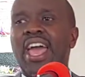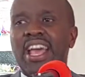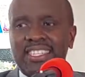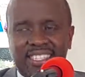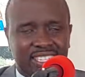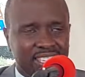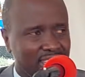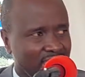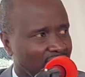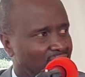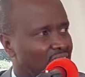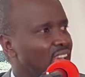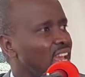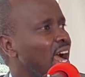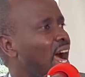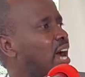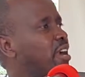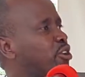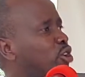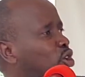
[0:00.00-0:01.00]
Esther,
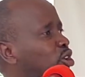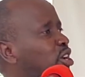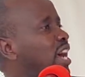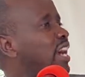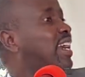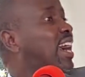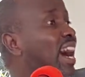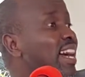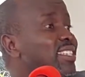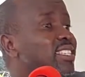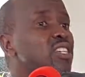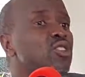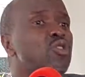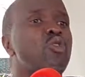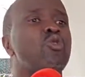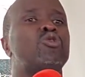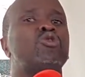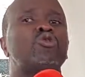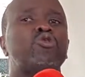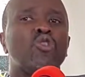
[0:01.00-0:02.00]
an older cousin
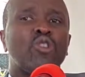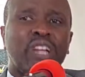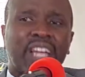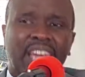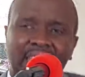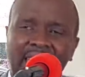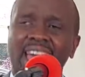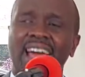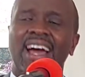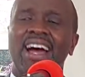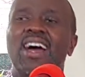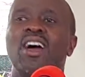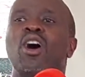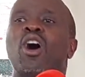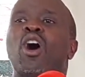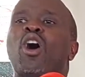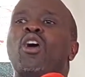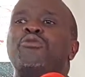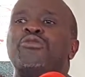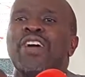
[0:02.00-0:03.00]
who took care
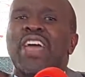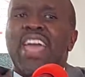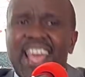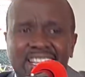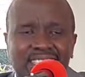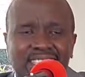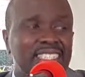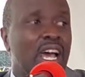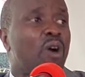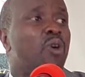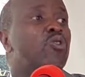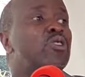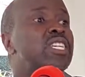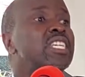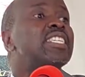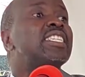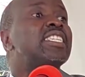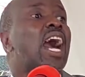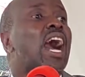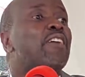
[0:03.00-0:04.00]
of Esther, who
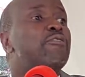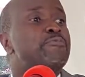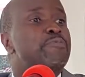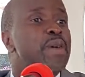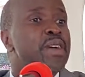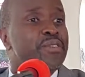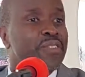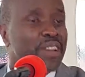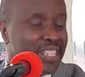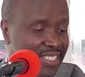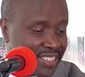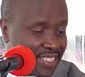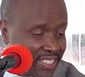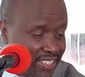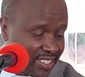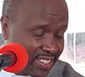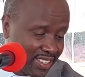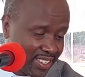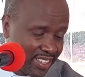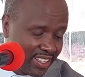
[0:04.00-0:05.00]
didn't have
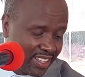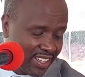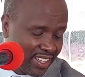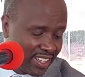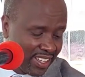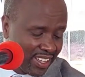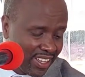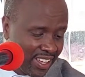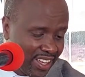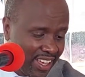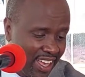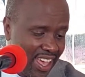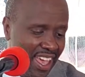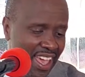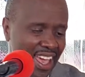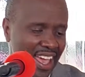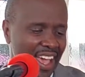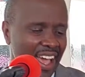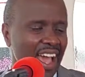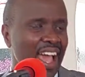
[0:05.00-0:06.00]
parents.
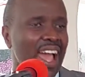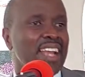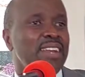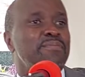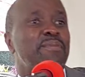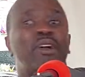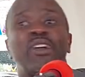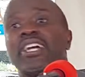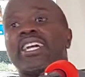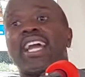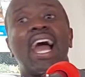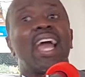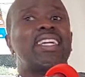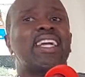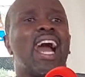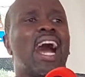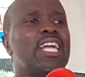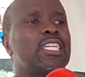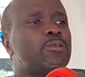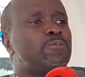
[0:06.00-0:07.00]
And Mordecai
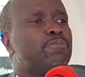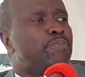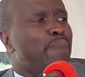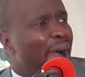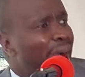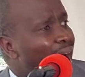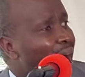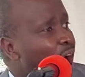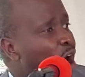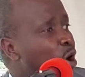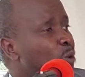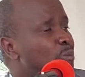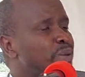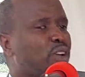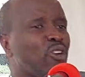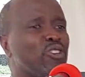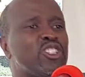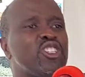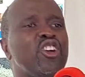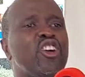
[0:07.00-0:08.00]
can't bow
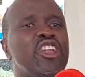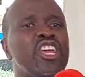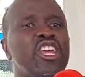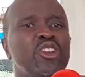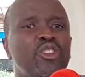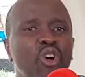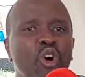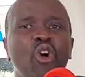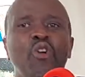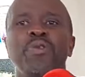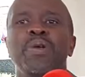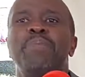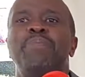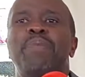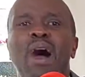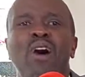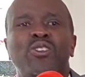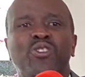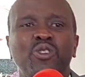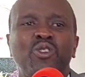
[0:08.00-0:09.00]
because he only knows he
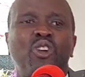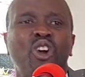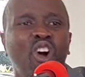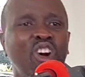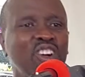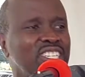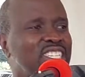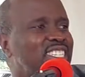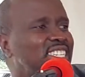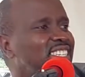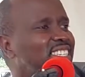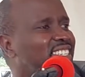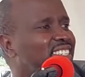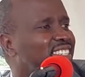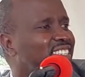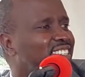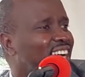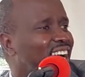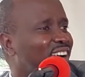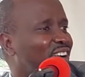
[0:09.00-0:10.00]
bowed to God,
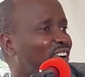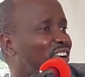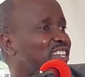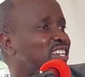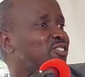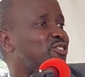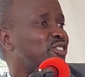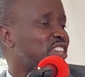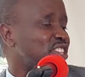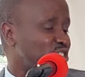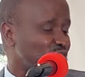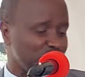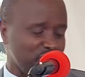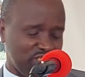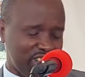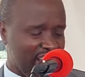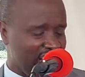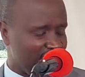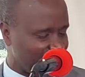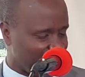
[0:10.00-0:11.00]
according to the
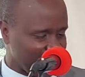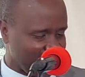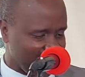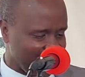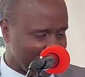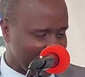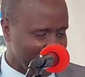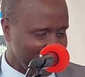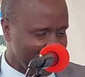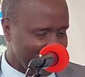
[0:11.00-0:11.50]
Jewish culture.